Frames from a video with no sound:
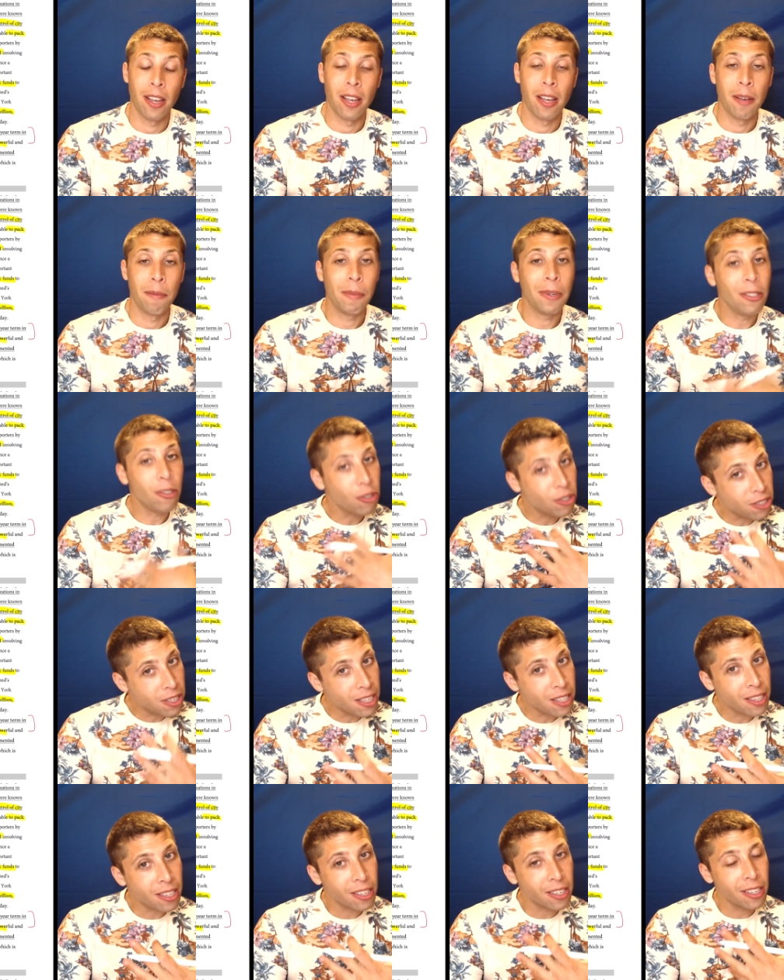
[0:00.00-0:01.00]
but you see
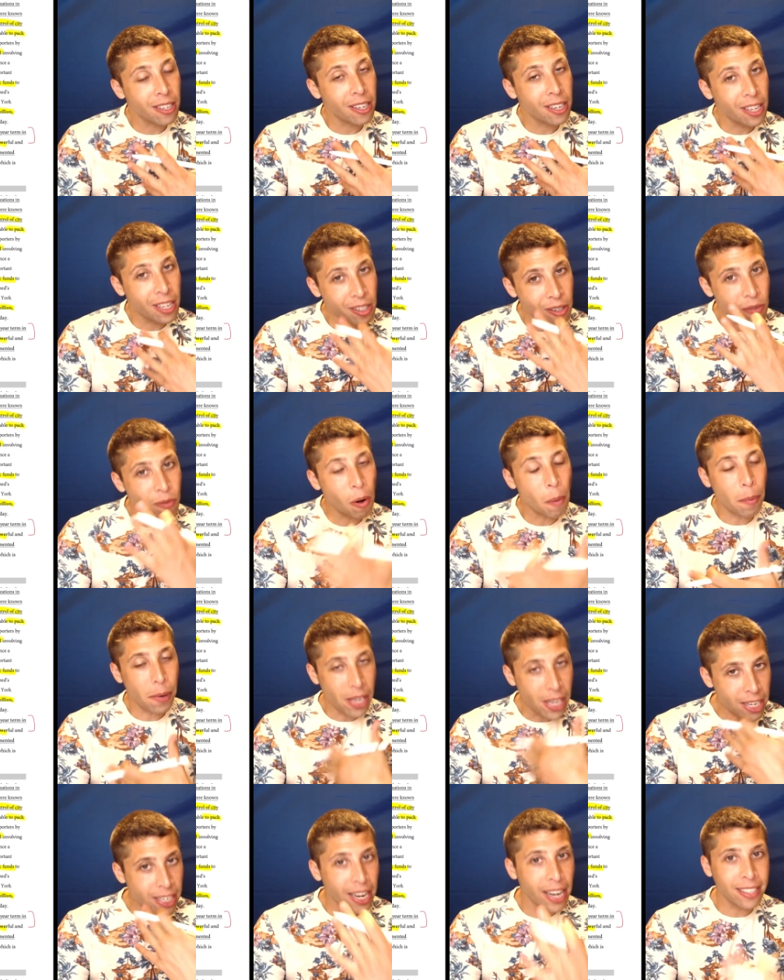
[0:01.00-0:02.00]
the it,
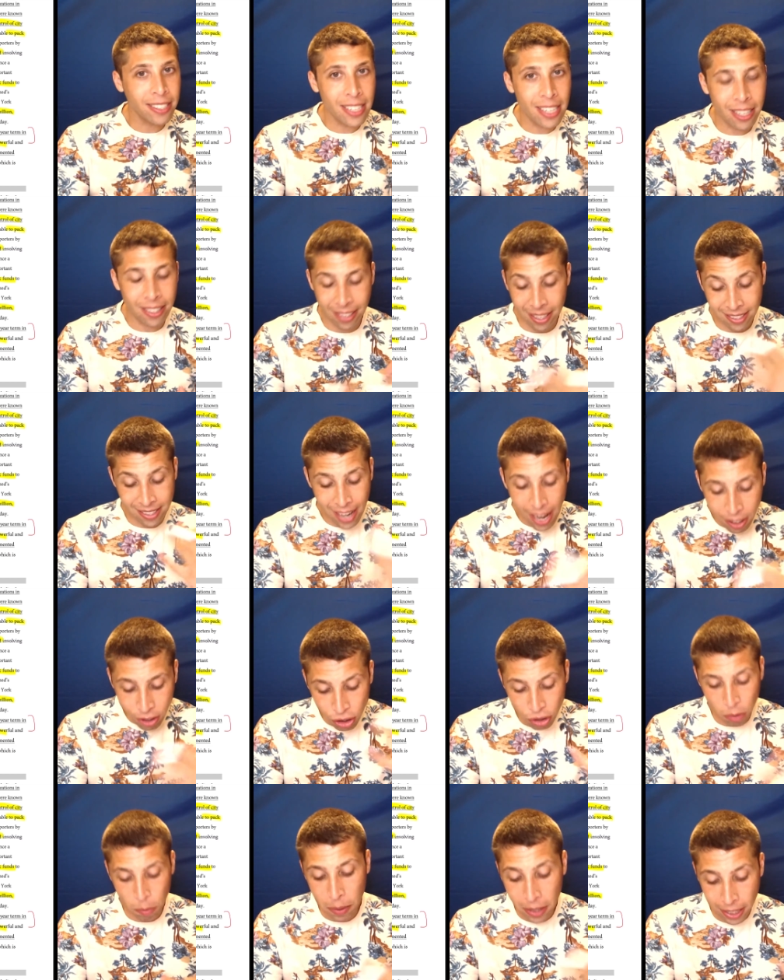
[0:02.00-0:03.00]
repeated ideas. It's not just
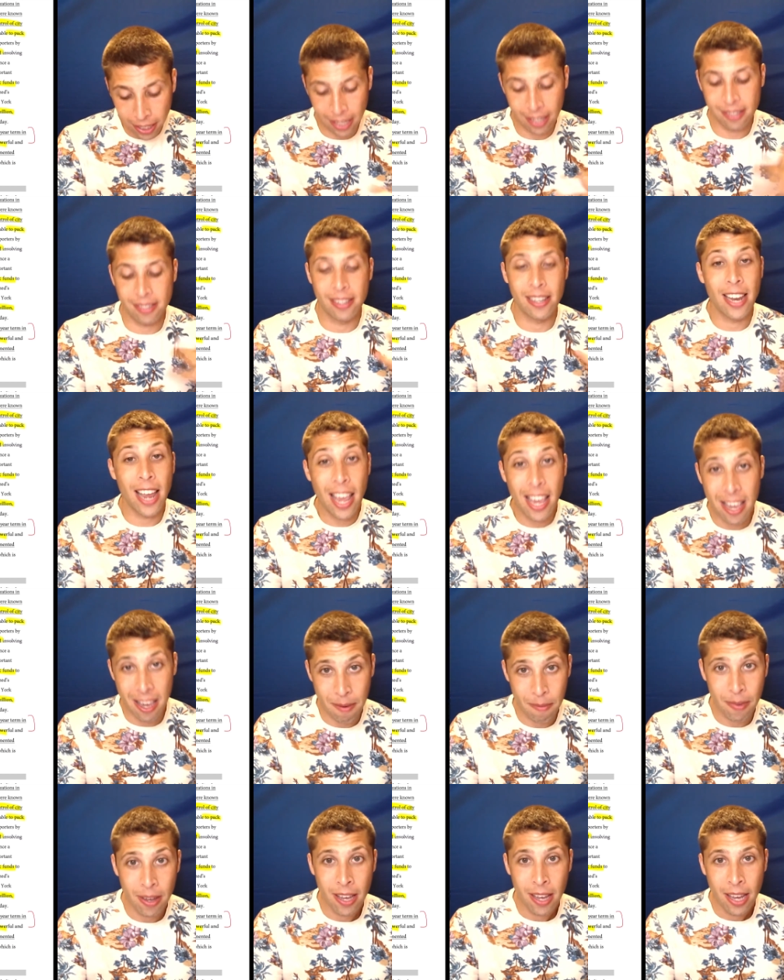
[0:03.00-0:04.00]
repeating his
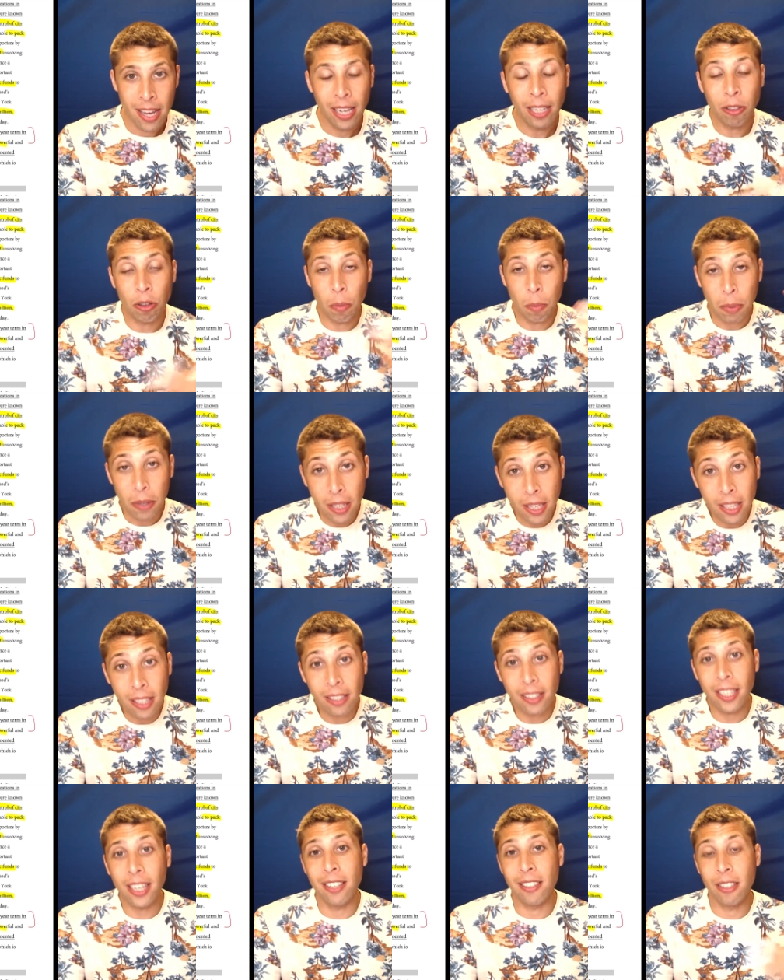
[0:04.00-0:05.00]
name; it's repeating
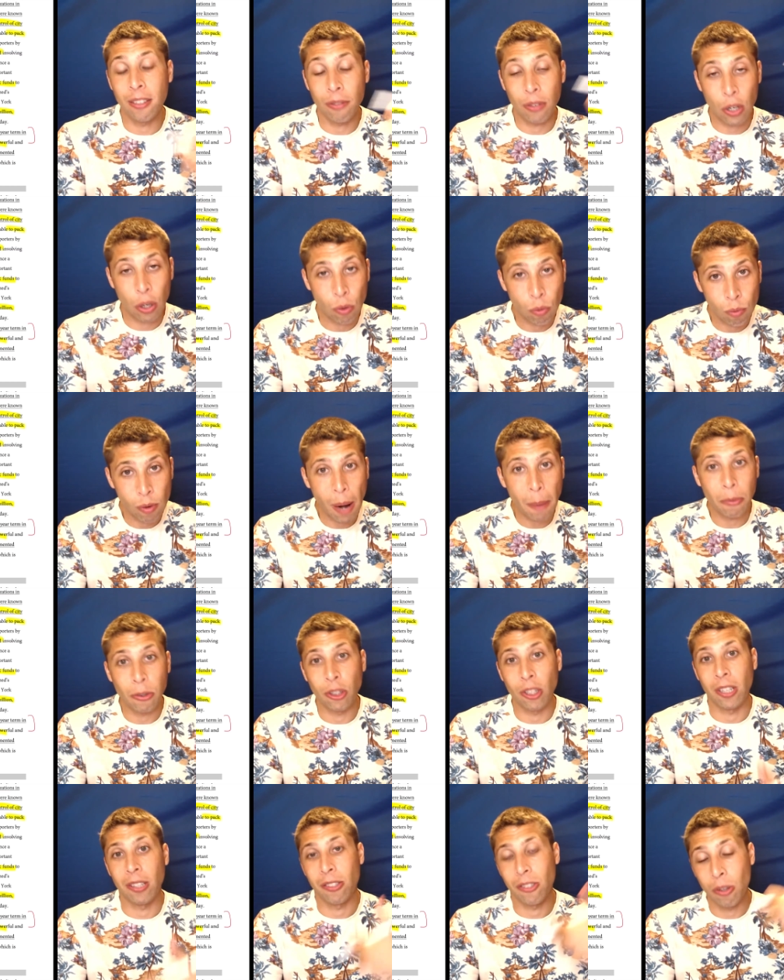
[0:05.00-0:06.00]
the idea of
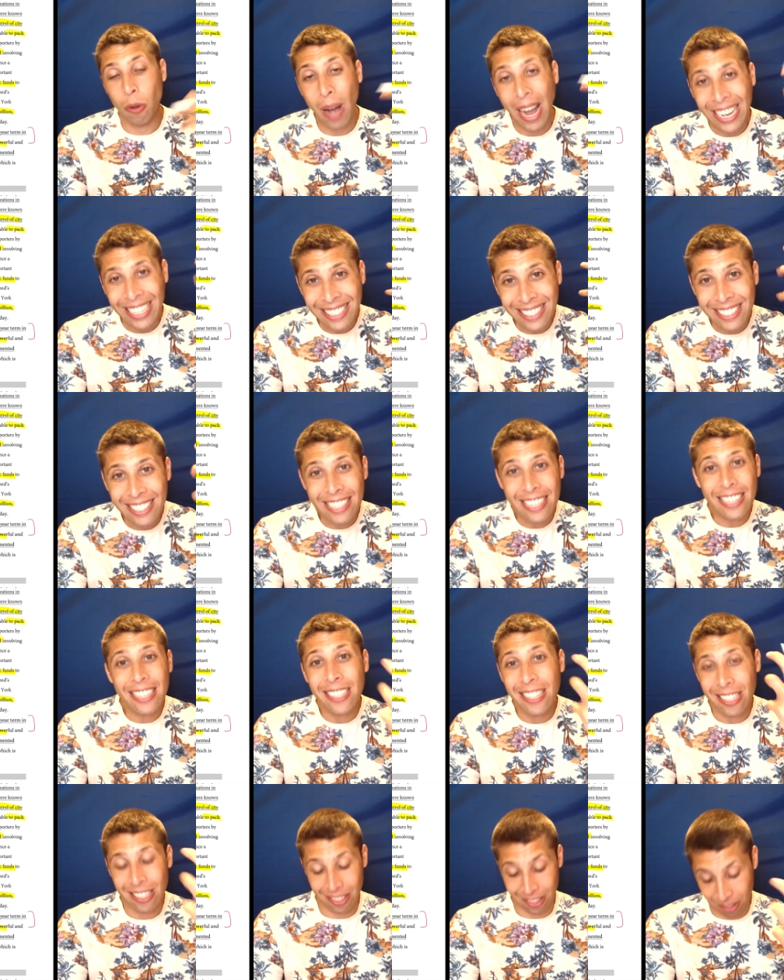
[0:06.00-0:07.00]
corruption. So
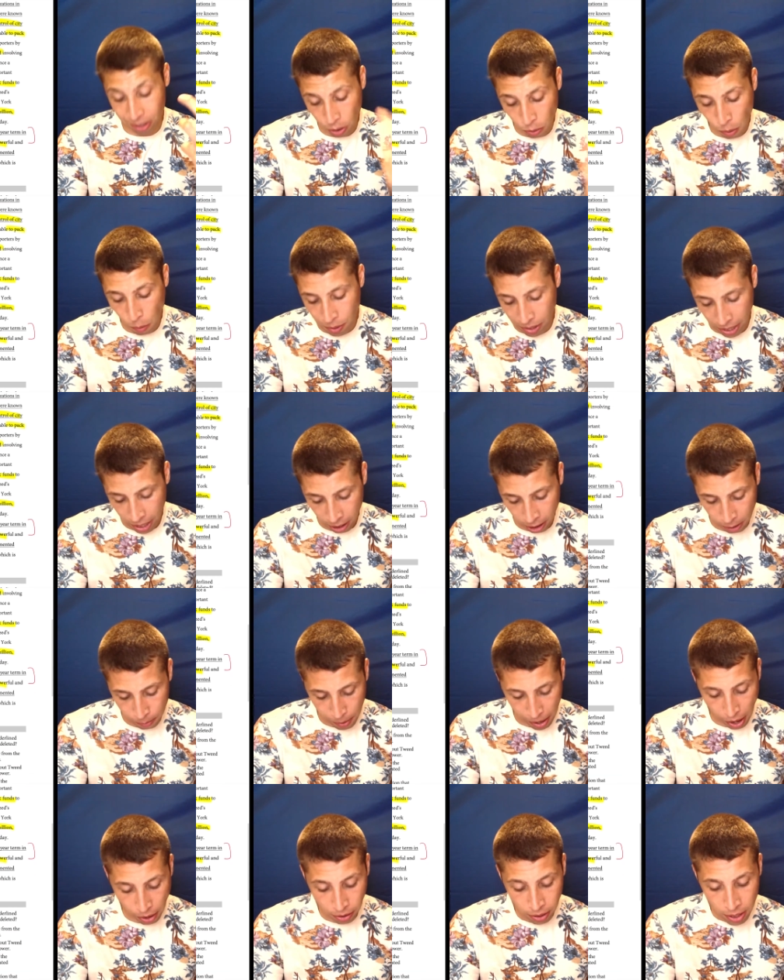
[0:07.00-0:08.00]
ideas are what we care
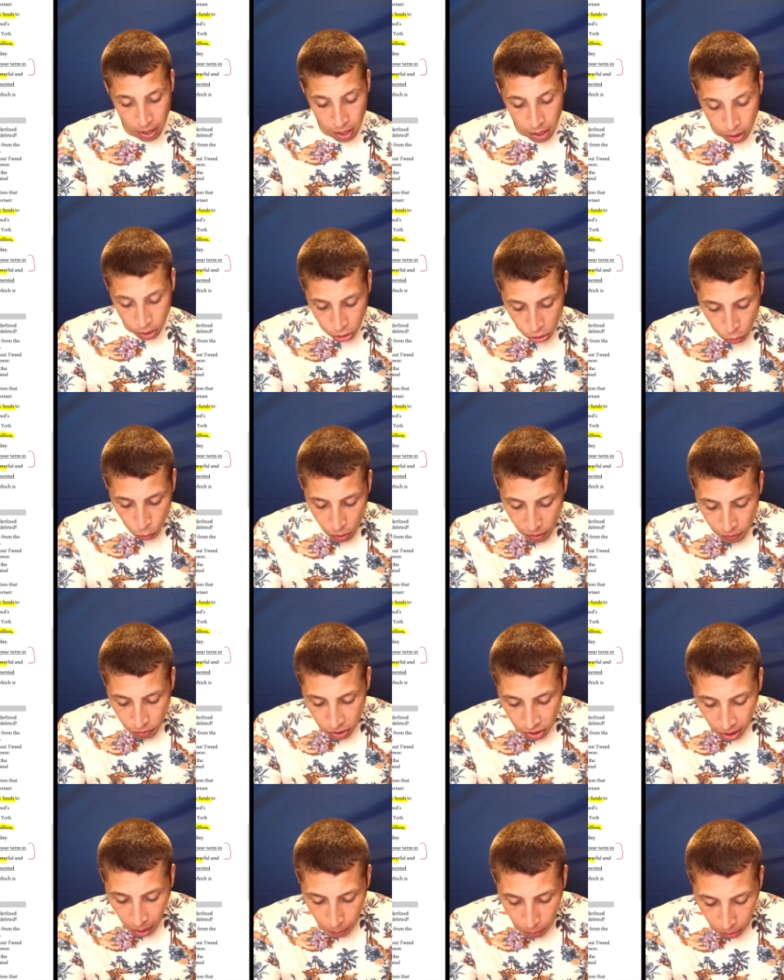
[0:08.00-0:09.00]
about. So we've
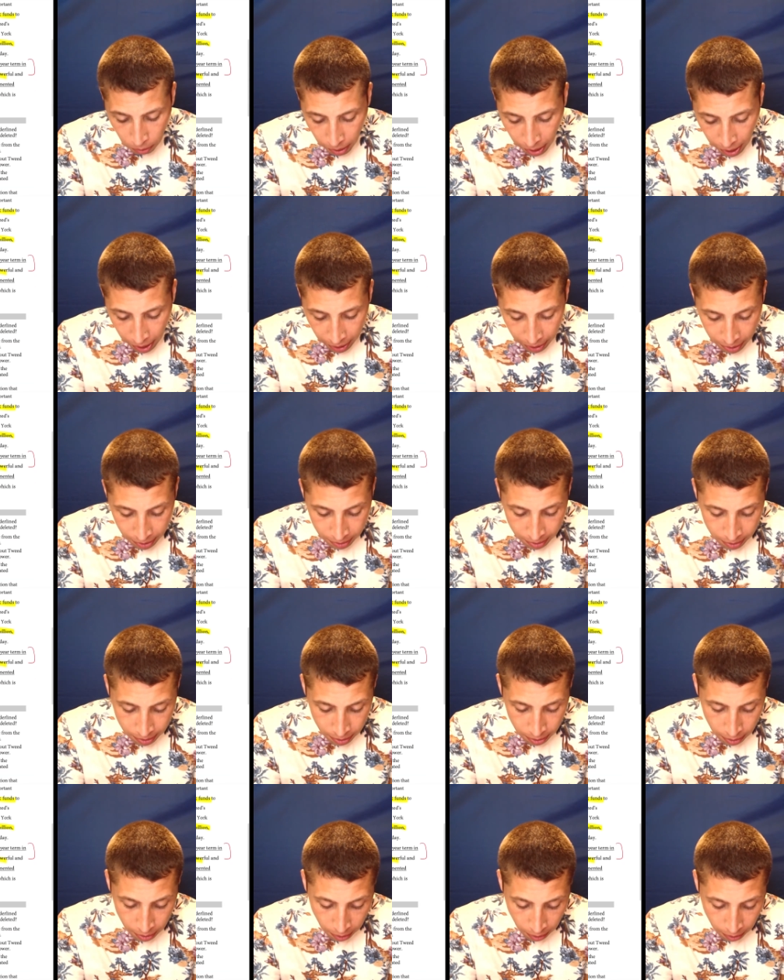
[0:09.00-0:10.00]
summarized
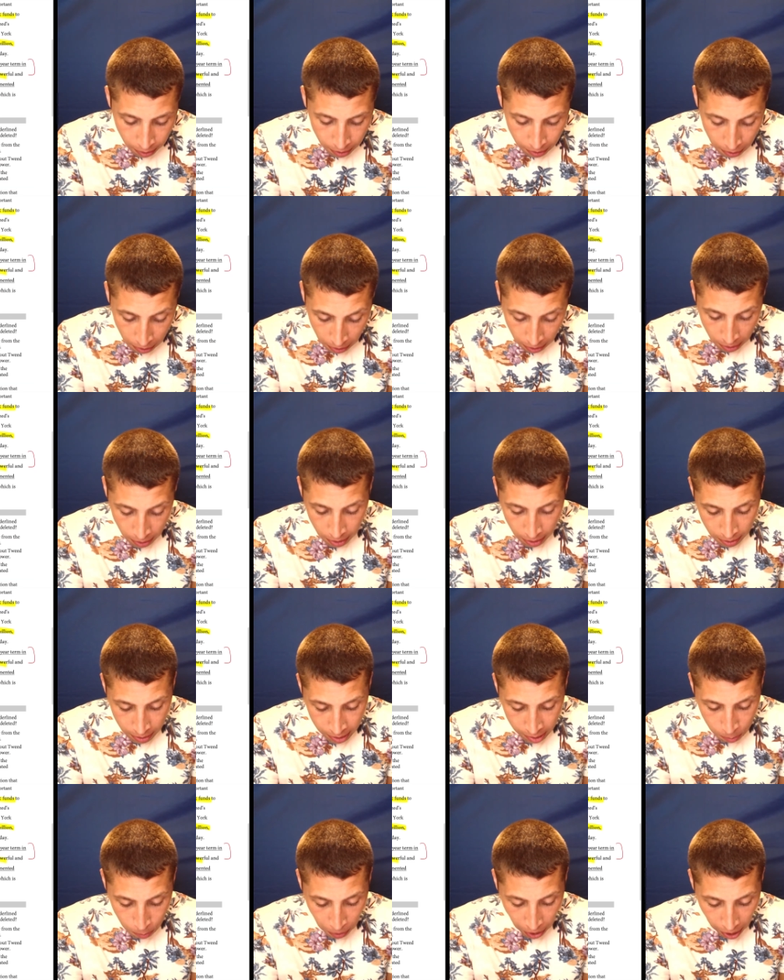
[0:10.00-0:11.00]
this
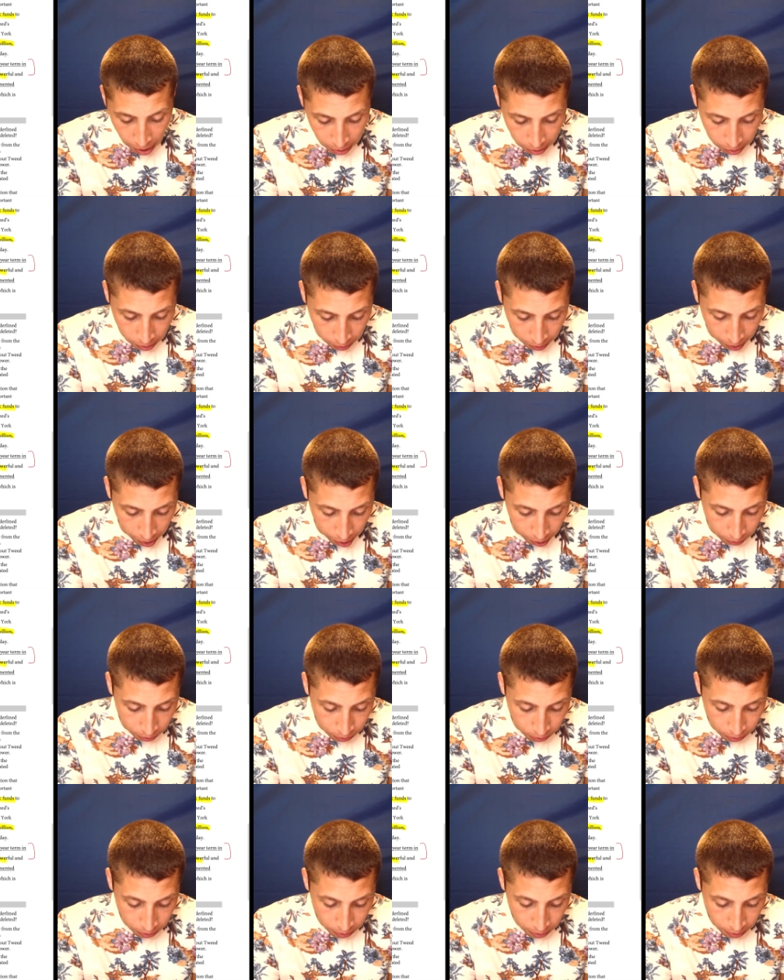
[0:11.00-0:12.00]
paragraph